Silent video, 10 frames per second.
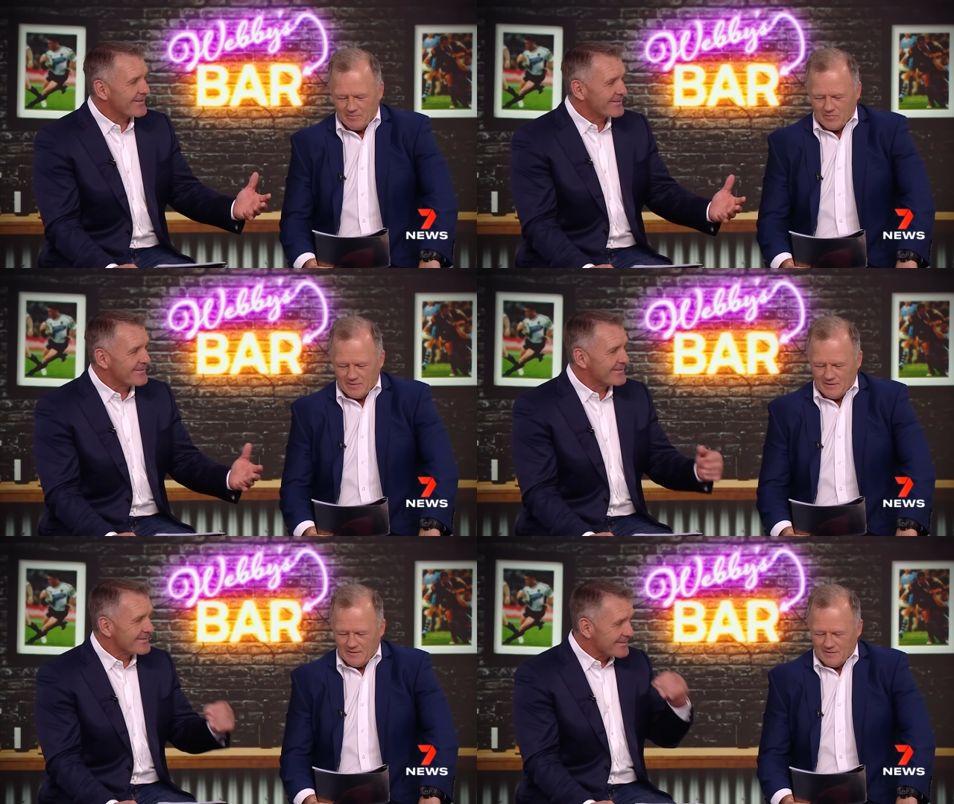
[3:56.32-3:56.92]
Speaker 1: like,
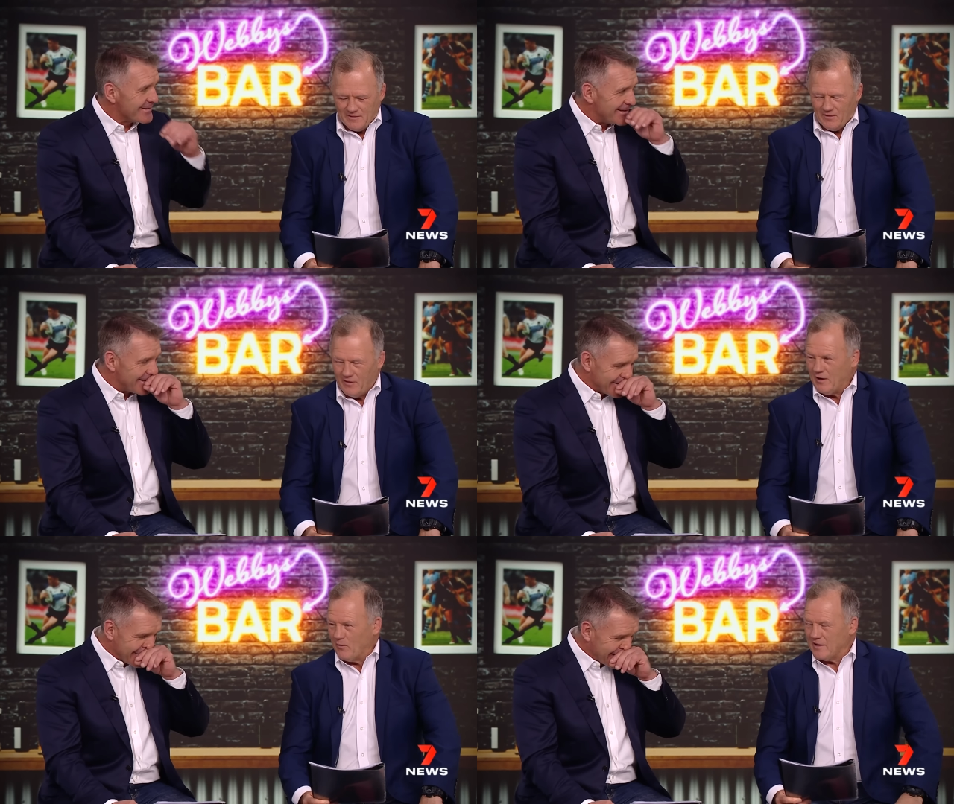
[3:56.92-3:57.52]

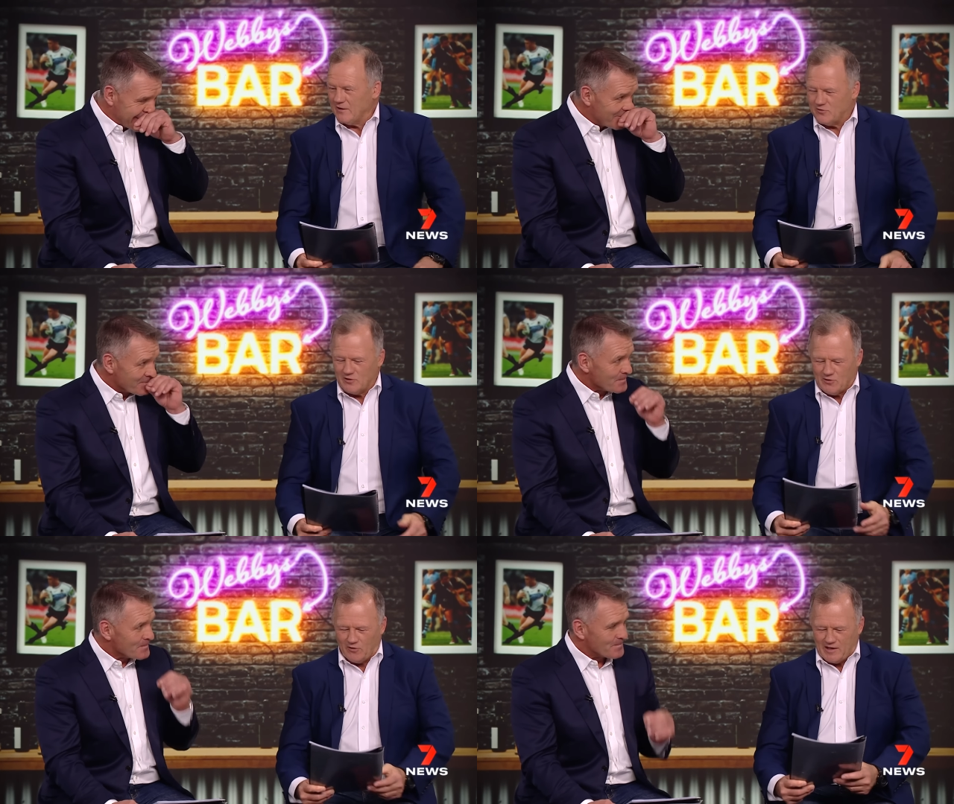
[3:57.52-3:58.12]
yeah. I don't want to get
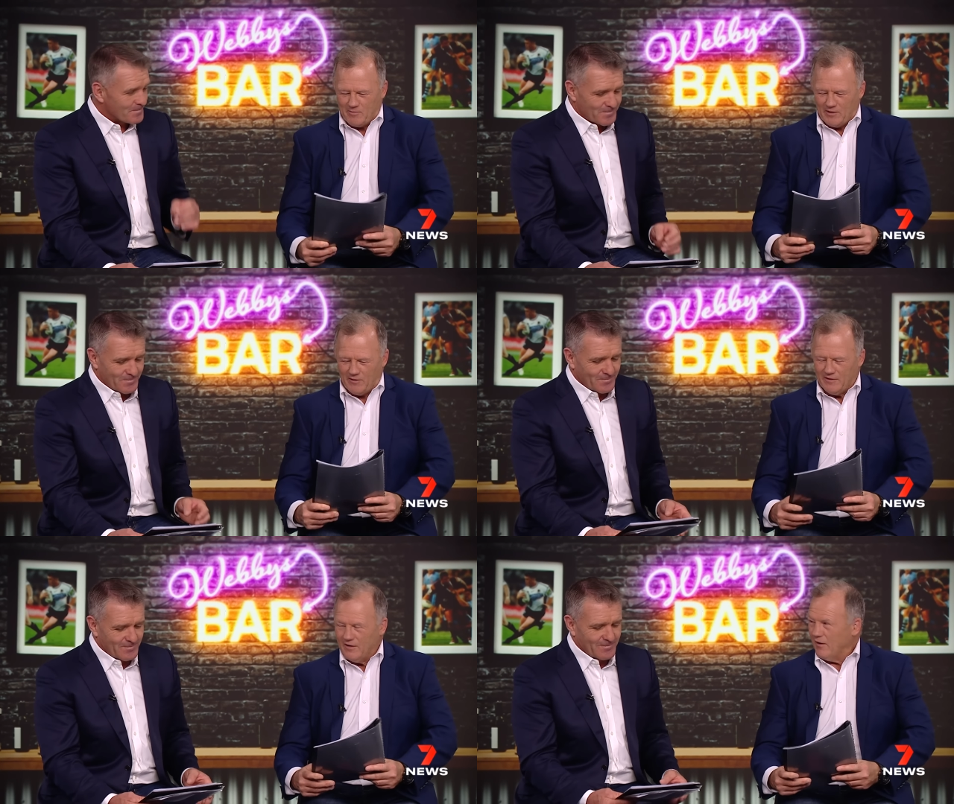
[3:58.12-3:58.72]
too cocky,
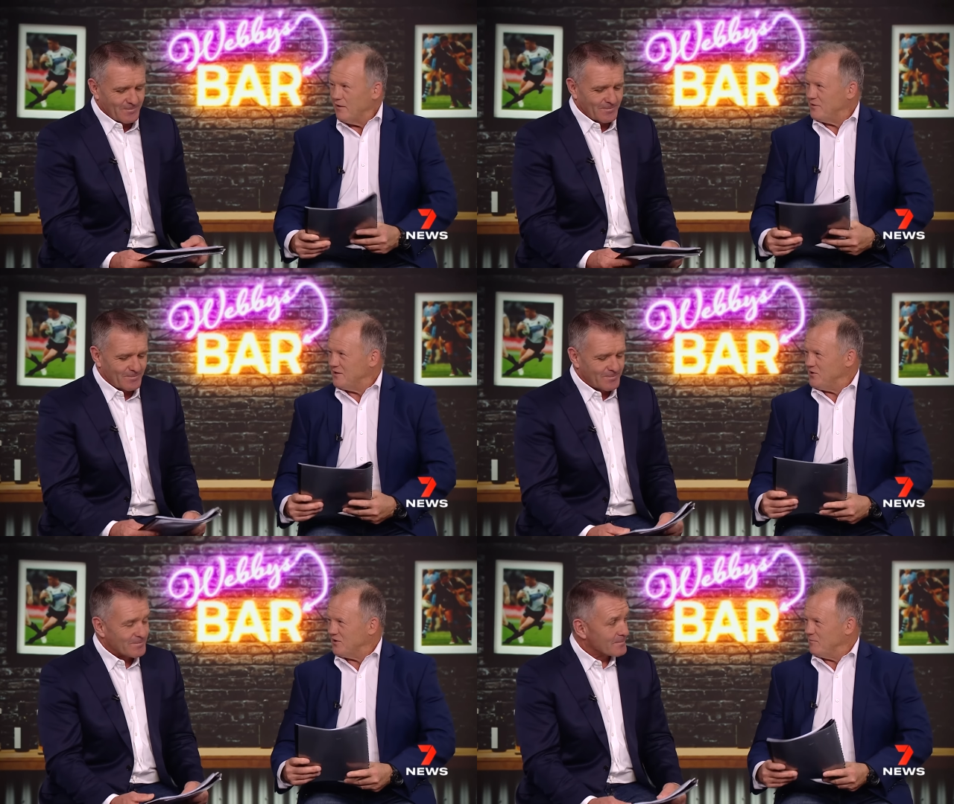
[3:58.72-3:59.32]
but I, I
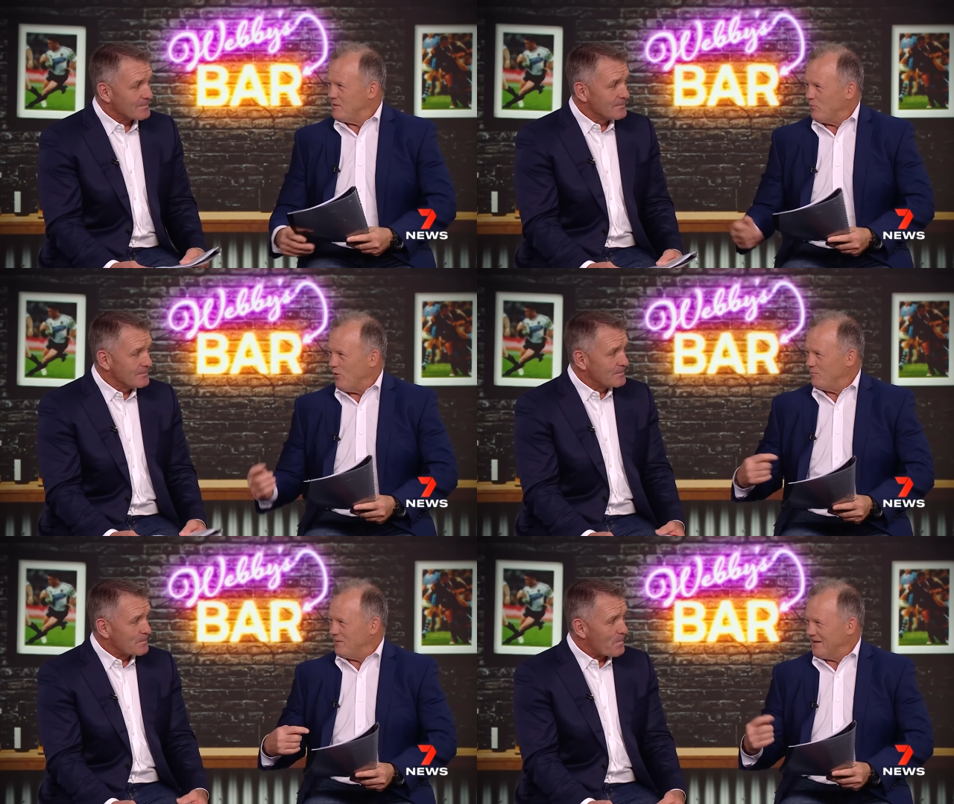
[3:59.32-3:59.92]
think you're going to be
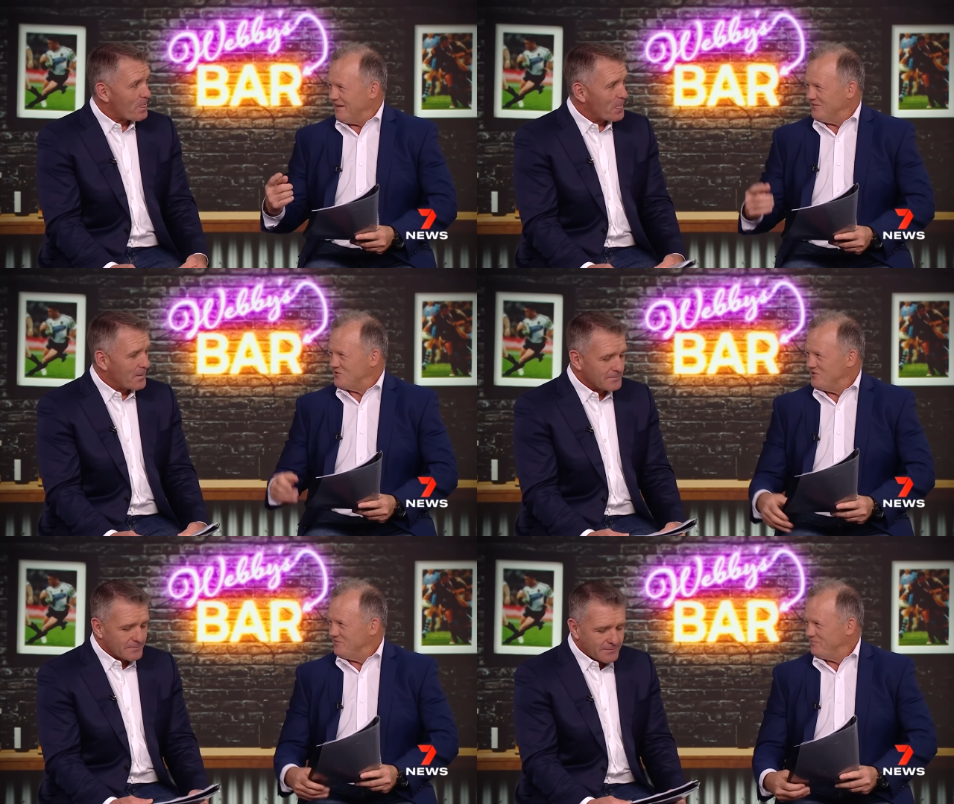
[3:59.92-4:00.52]
buying me
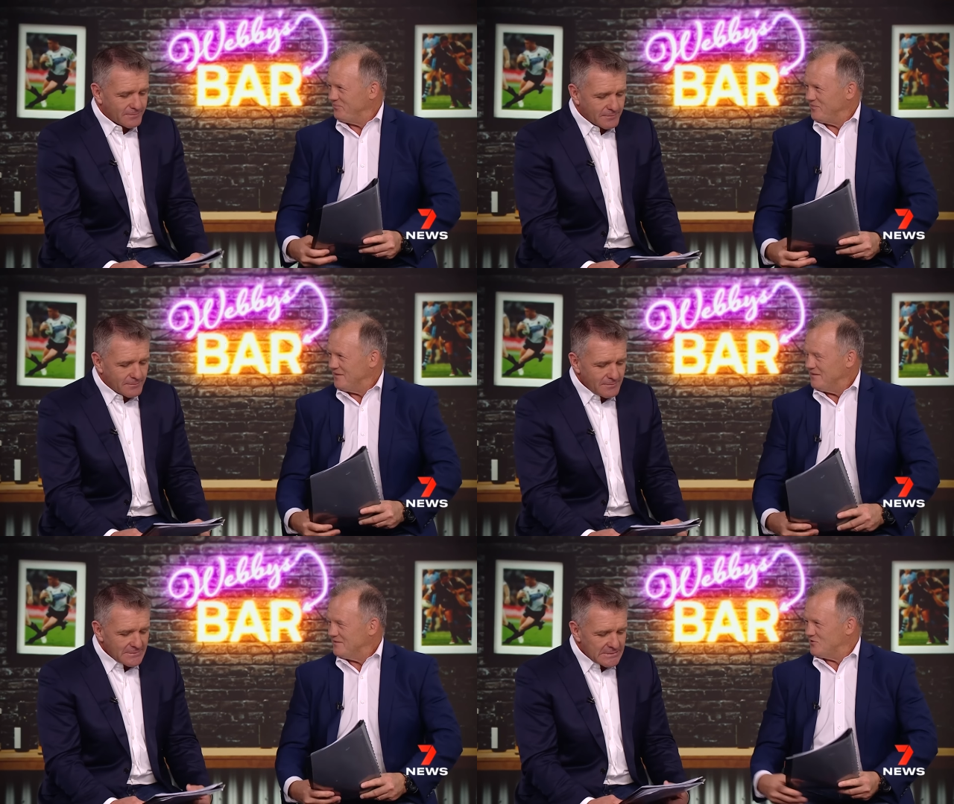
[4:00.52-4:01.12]
lunch.
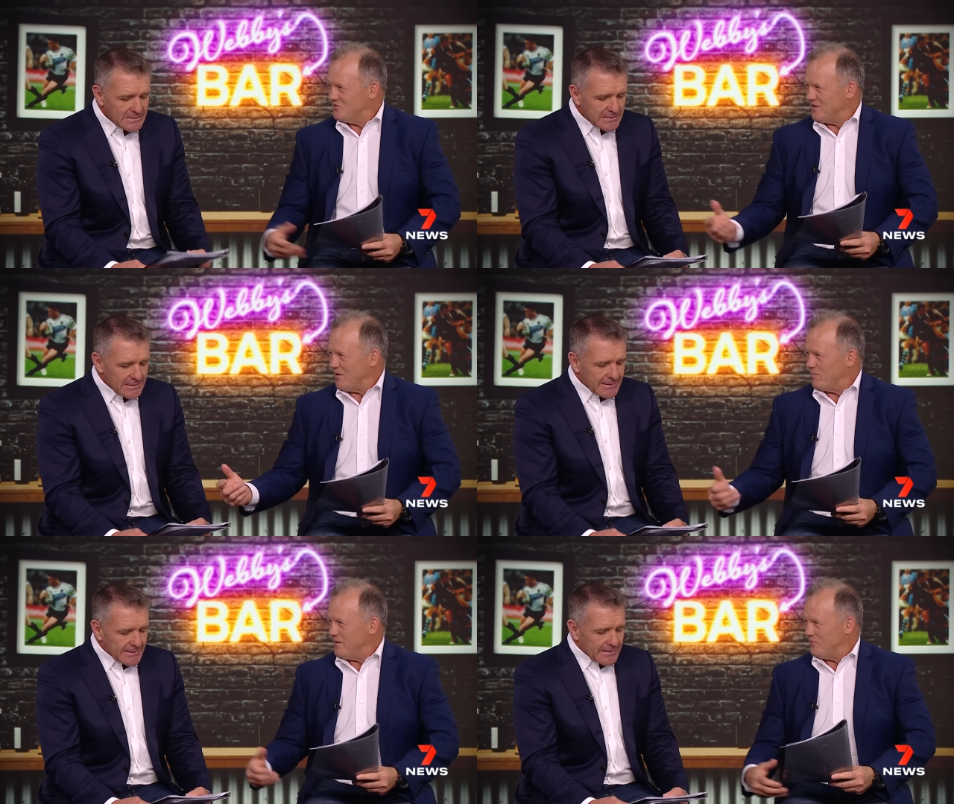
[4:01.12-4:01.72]
This is
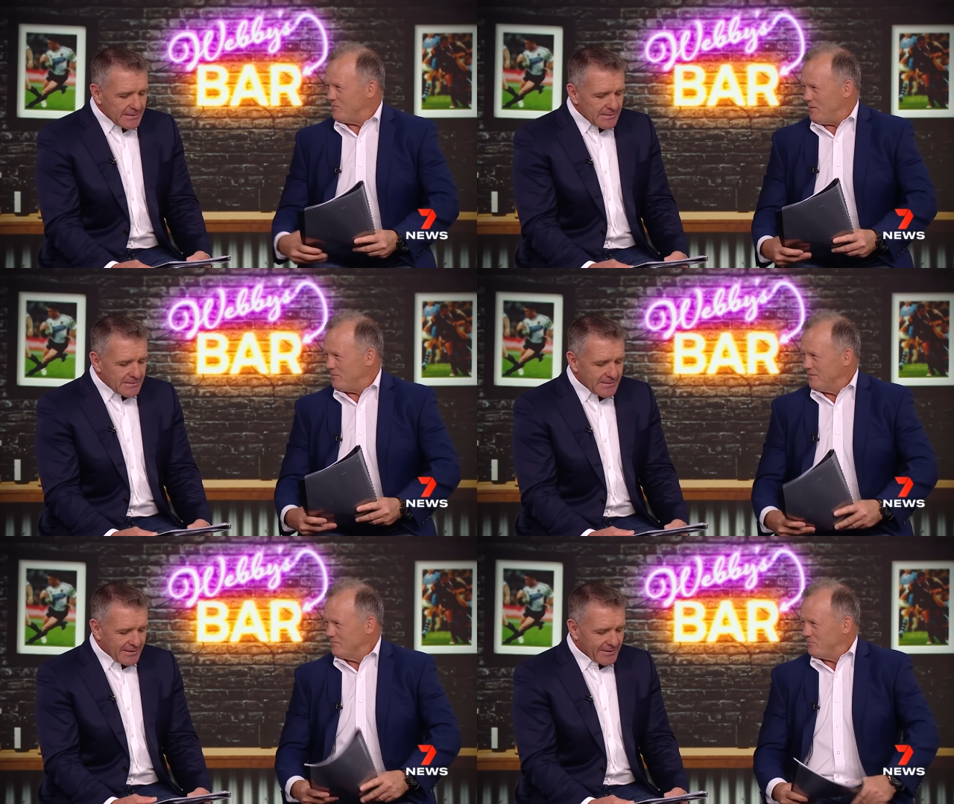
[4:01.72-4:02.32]
our bet,
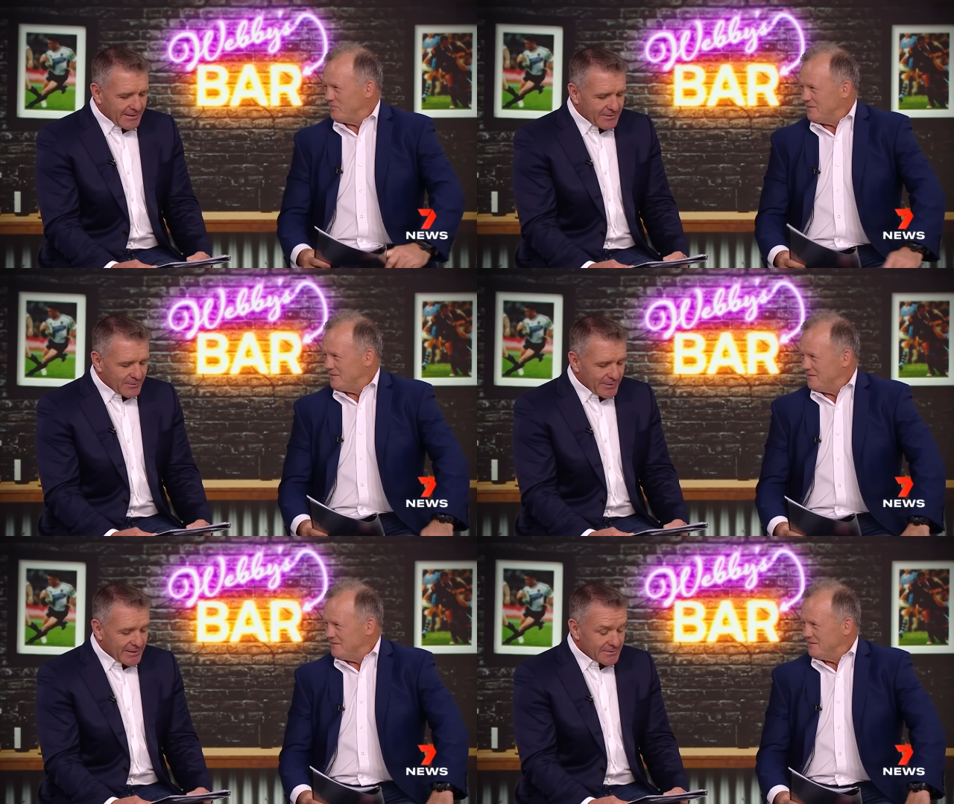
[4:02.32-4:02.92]
remember? Yeah, no, it
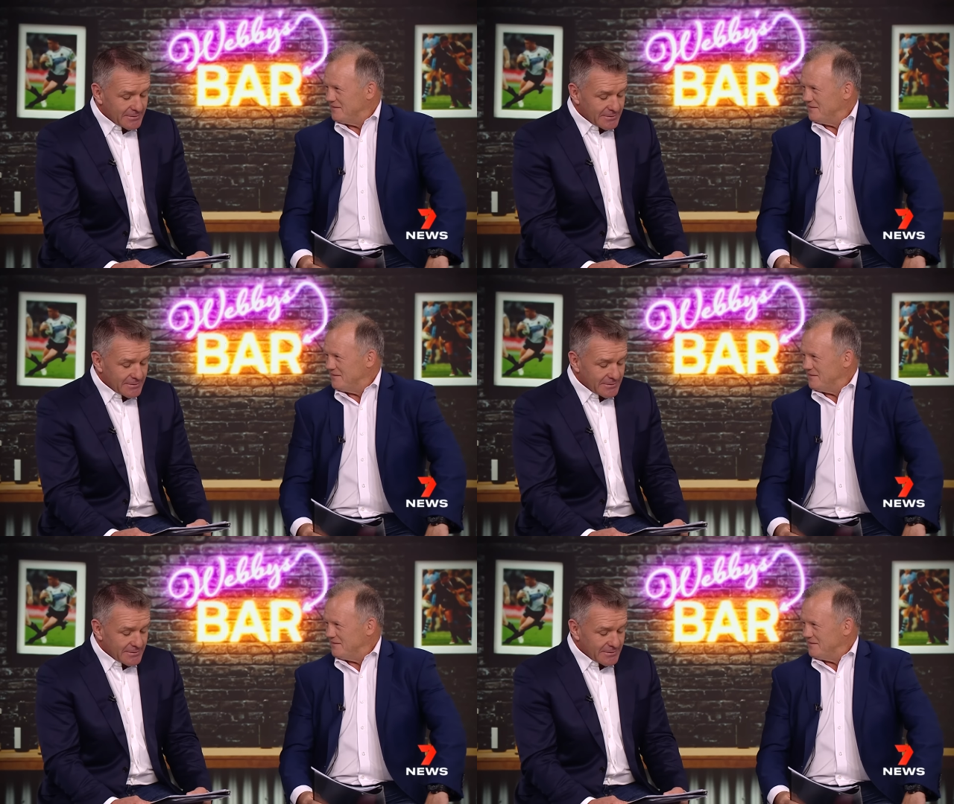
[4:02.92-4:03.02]
could be.